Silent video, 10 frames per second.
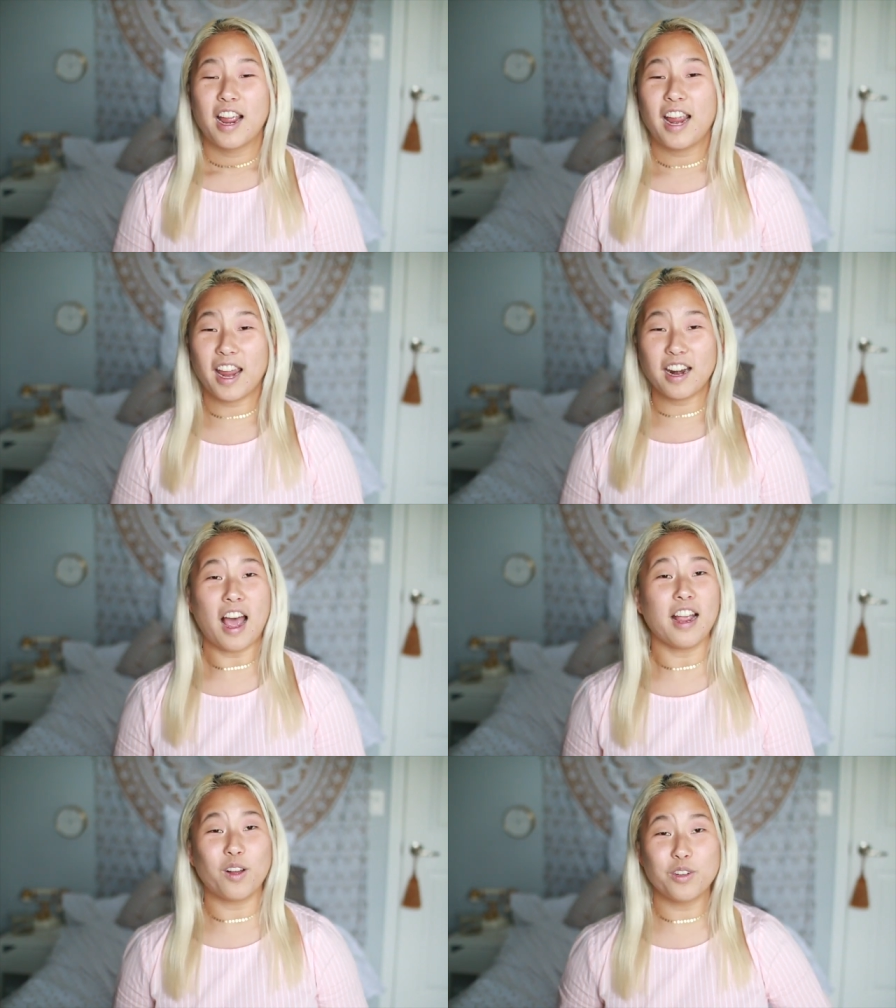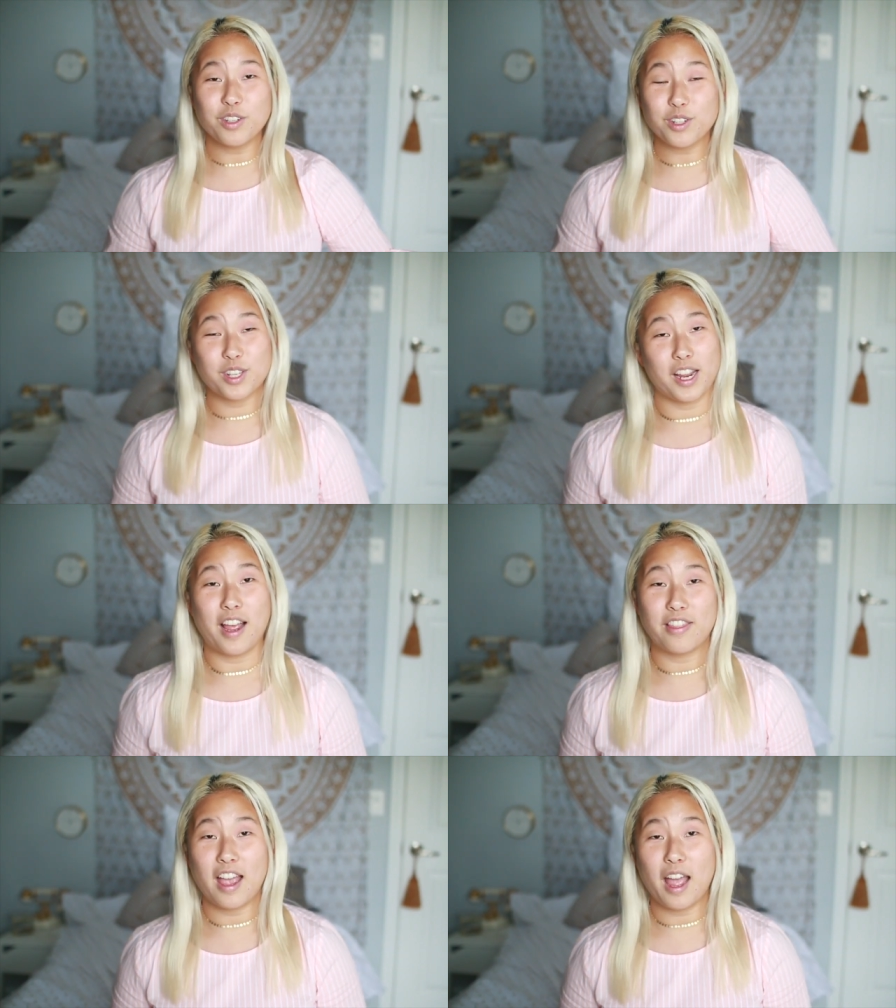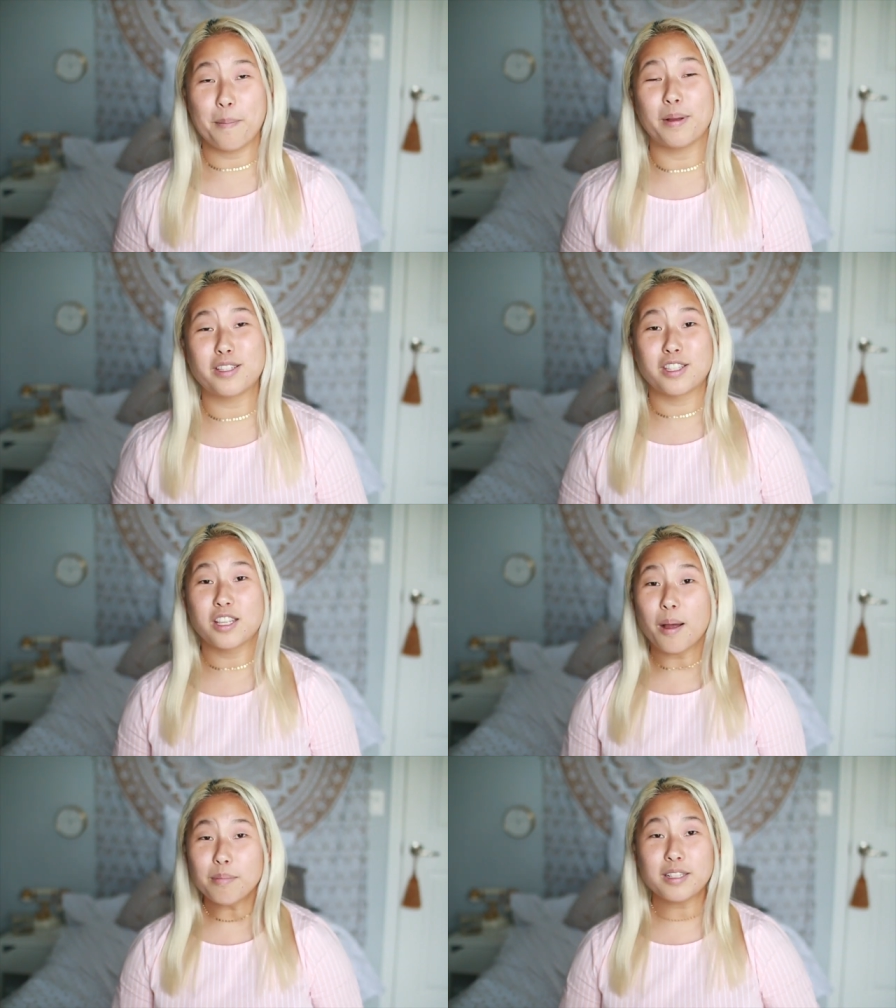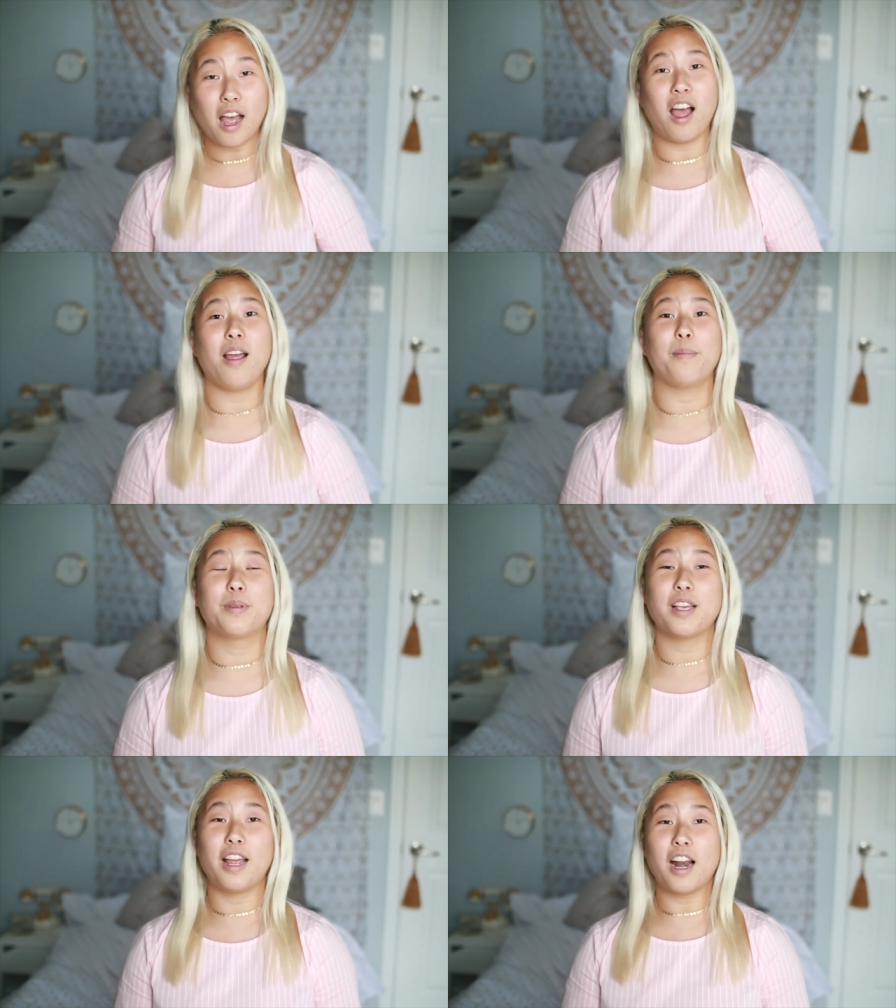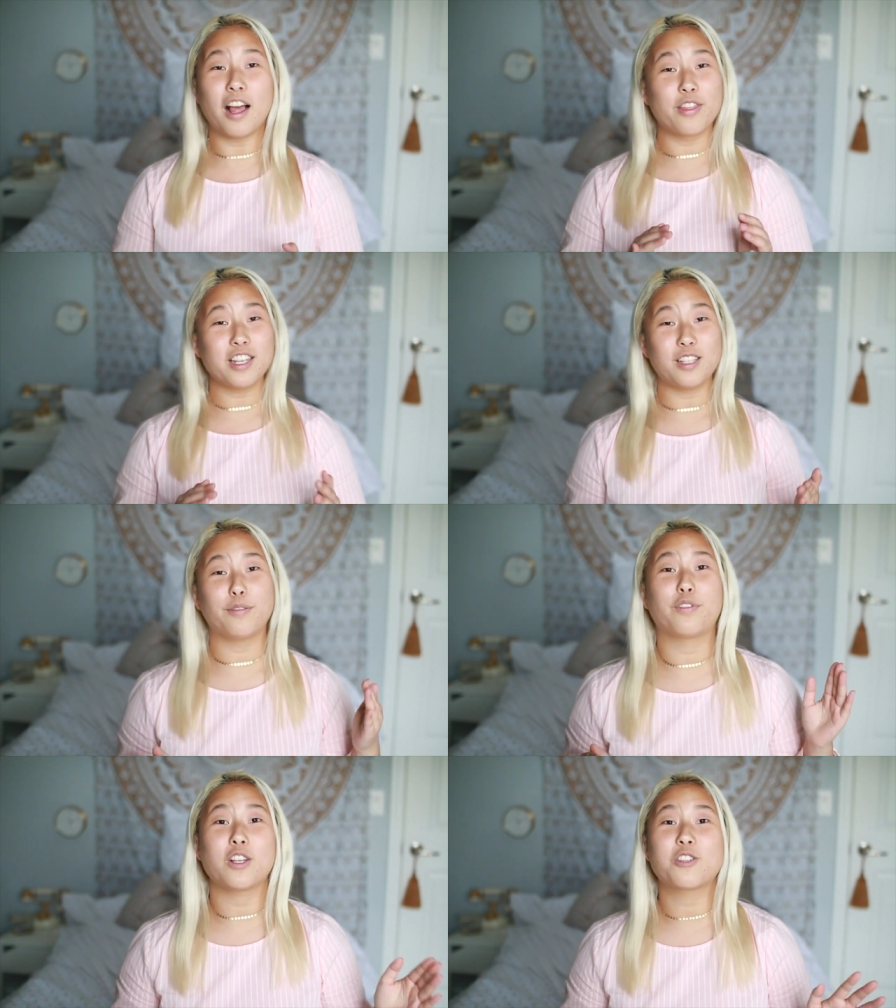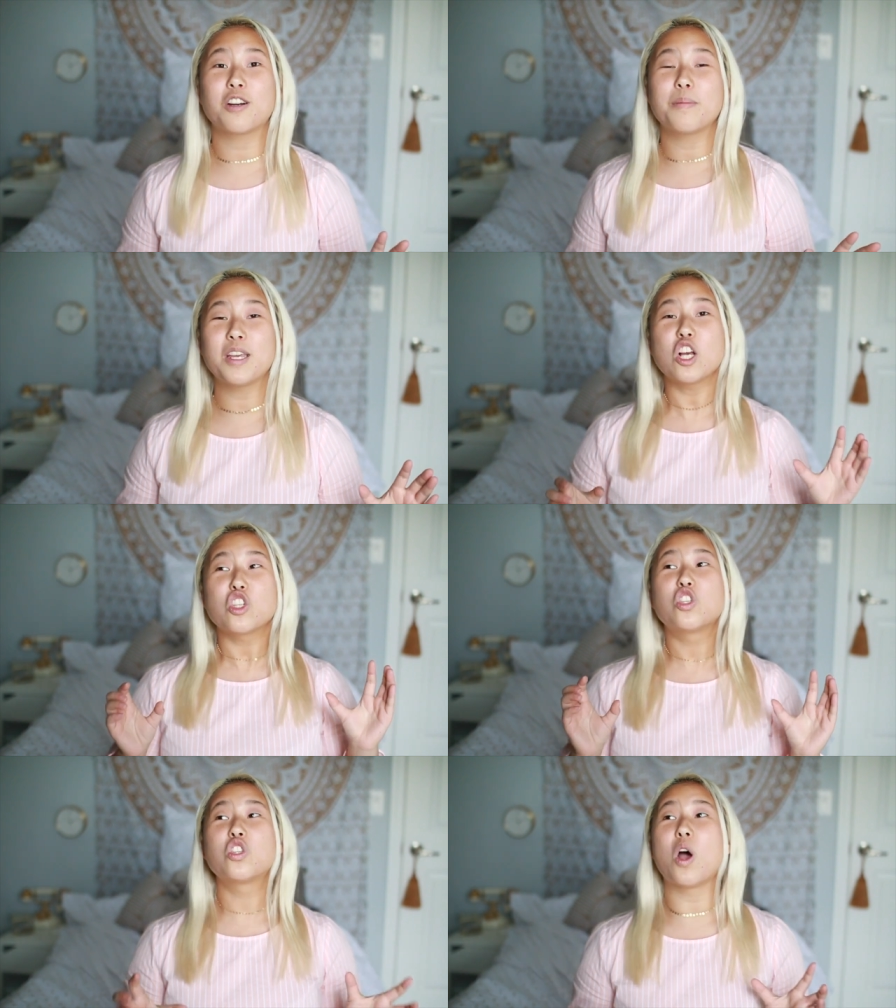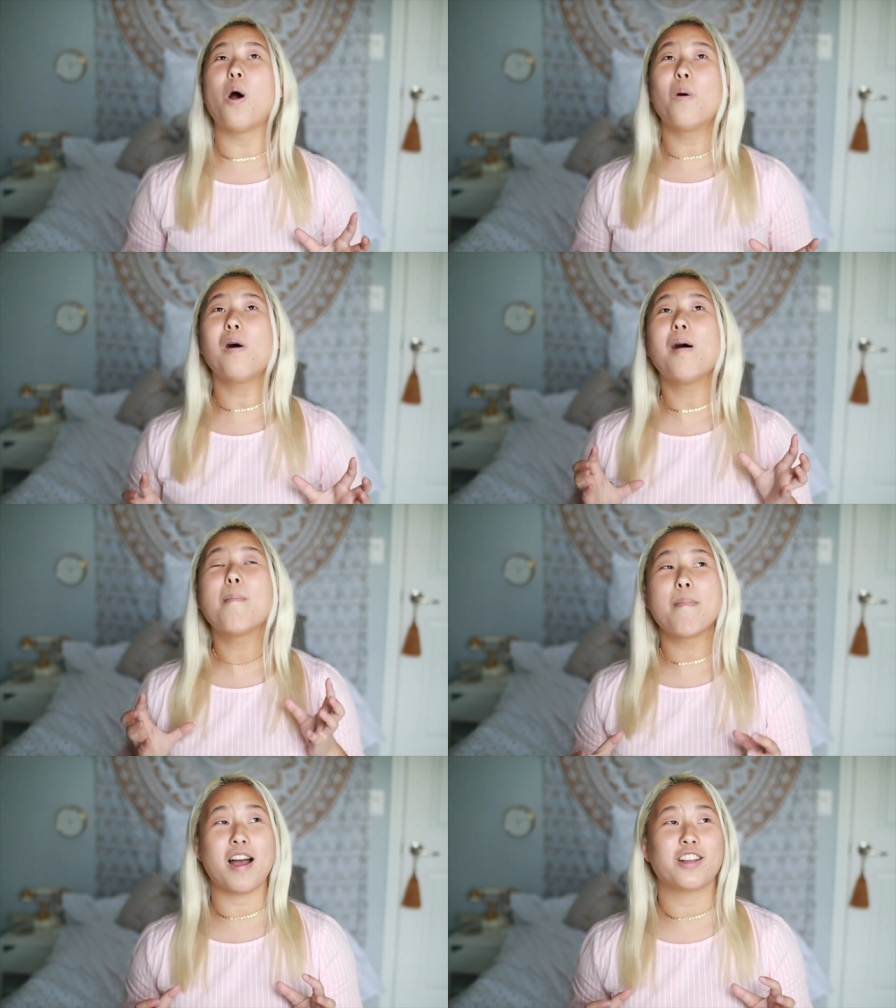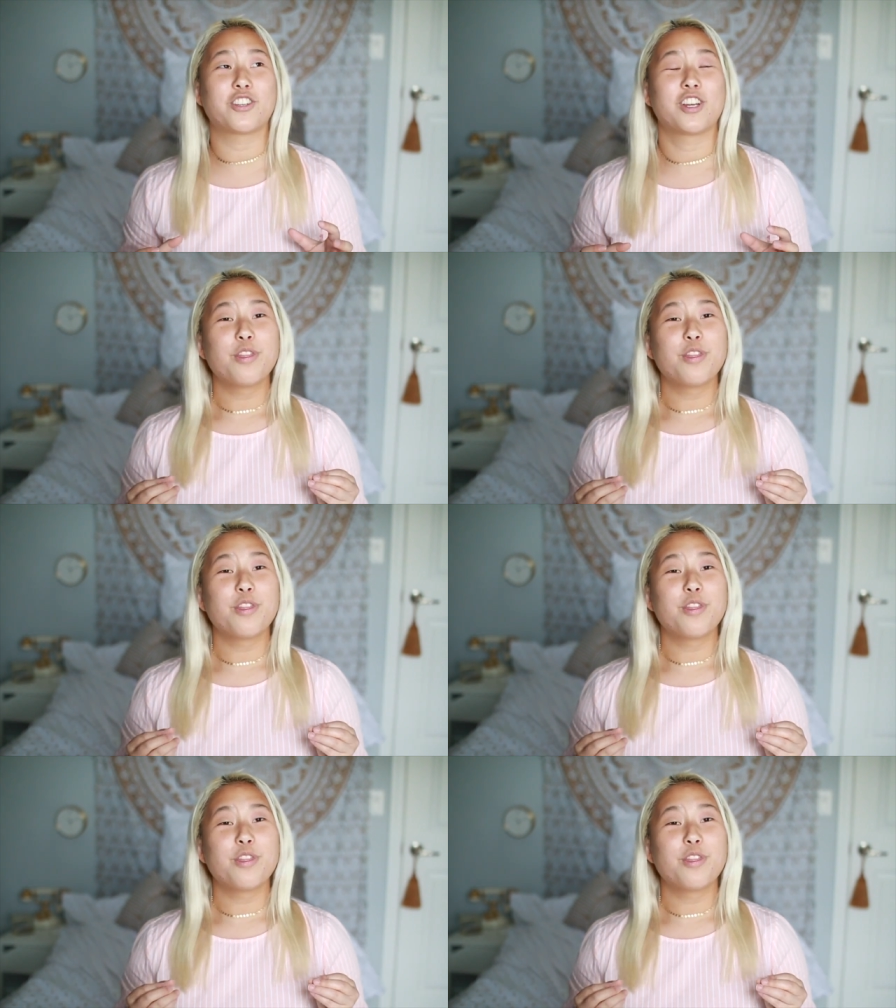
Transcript: And I understand that, but sometimes, and this frustrated me so much,